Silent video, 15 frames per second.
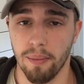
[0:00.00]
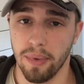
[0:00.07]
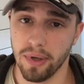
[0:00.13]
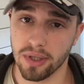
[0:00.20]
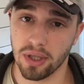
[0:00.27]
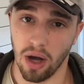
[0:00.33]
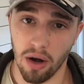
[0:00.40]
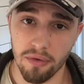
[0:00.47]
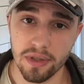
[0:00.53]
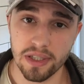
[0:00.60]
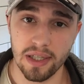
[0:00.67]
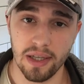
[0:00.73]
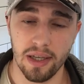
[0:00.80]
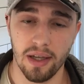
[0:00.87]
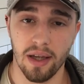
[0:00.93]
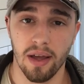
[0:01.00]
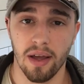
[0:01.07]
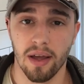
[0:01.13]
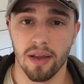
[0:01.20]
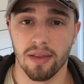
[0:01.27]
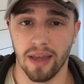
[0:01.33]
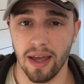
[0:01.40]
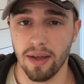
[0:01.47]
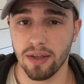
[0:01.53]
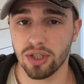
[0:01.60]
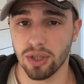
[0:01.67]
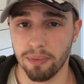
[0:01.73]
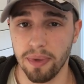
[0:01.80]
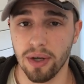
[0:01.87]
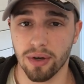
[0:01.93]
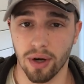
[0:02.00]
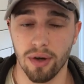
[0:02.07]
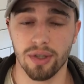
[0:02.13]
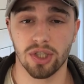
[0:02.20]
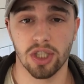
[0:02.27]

Because obviously they should be grown